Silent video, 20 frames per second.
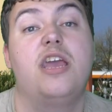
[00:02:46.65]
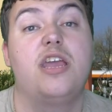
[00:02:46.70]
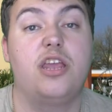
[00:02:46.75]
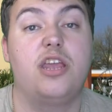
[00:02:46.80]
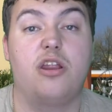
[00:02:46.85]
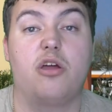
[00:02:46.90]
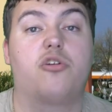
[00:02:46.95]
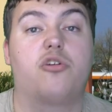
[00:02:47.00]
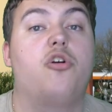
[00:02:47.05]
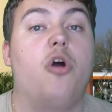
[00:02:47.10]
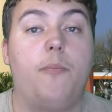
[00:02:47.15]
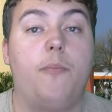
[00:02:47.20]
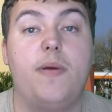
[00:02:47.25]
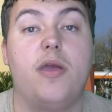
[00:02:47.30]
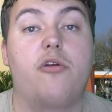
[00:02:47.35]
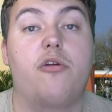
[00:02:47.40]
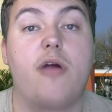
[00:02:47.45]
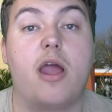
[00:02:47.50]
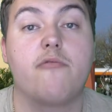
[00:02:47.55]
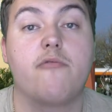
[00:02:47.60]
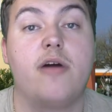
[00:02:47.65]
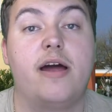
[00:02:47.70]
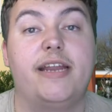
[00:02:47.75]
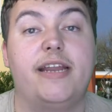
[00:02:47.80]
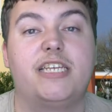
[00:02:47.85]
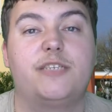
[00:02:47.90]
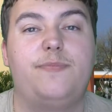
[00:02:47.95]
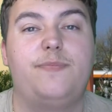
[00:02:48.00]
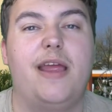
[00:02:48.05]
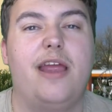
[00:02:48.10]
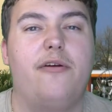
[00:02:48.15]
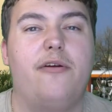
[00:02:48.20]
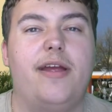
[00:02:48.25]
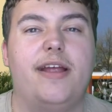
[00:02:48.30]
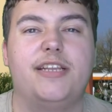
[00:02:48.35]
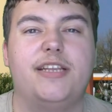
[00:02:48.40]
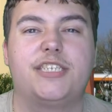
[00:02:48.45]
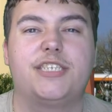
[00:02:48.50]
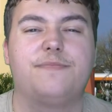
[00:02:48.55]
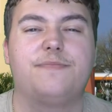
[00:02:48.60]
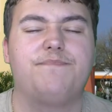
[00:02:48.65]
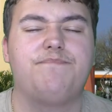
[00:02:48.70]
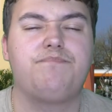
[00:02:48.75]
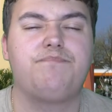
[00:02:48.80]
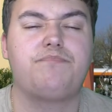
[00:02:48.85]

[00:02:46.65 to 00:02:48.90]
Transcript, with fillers: you know could be a great ride experience.